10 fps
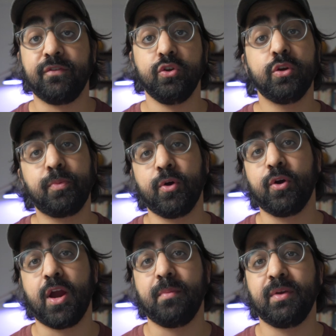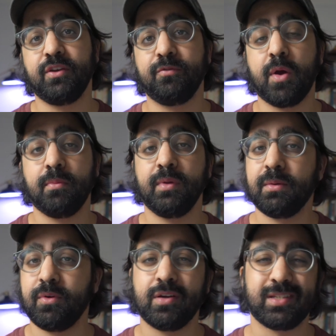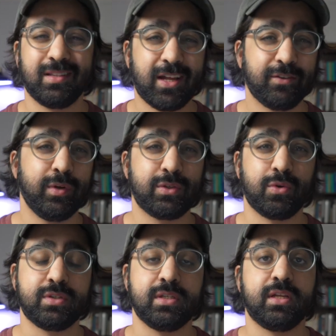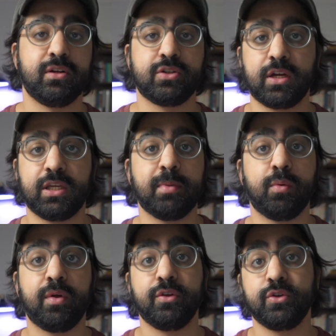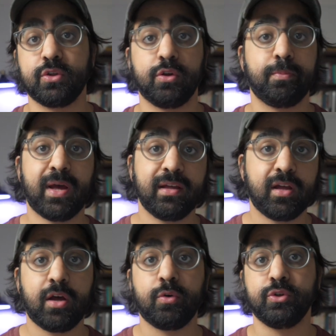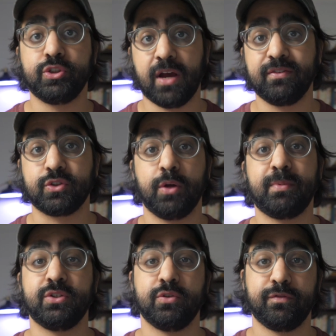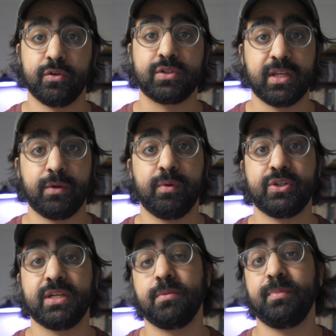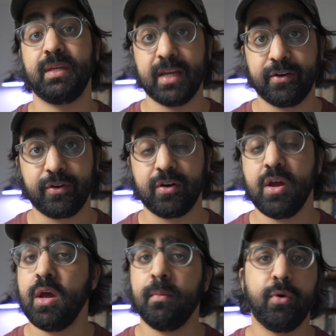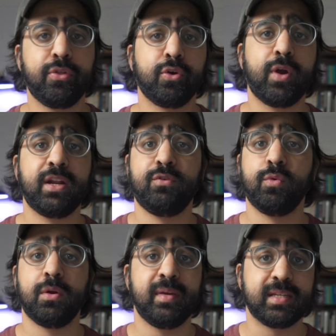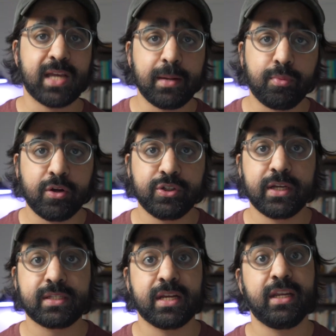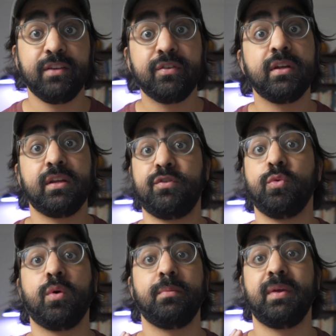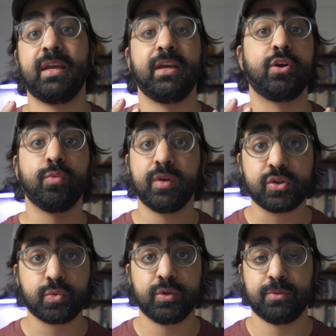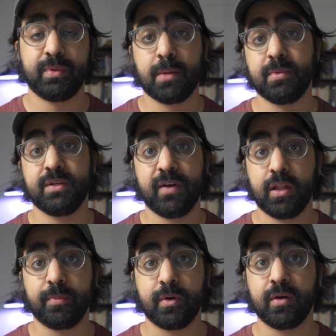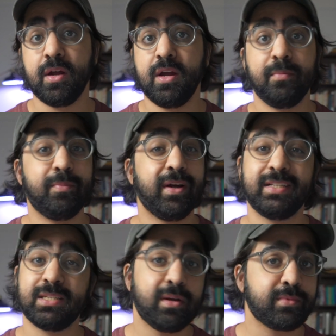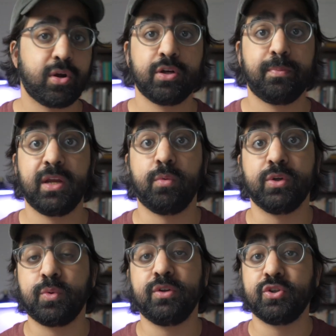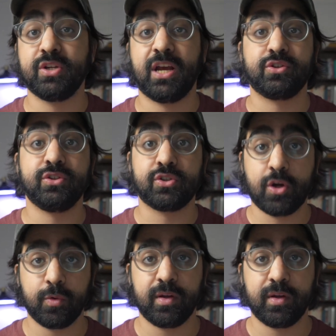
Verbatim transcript: you're new to programming, you've probably come across a lot of resources that are talking about whether you should learn Python or JavaScript as your first language as a beginner. Both are great if you want to make side projects and even if you want to make a career switch and become a developer, but it's sometimes hard to pick which one you should actually start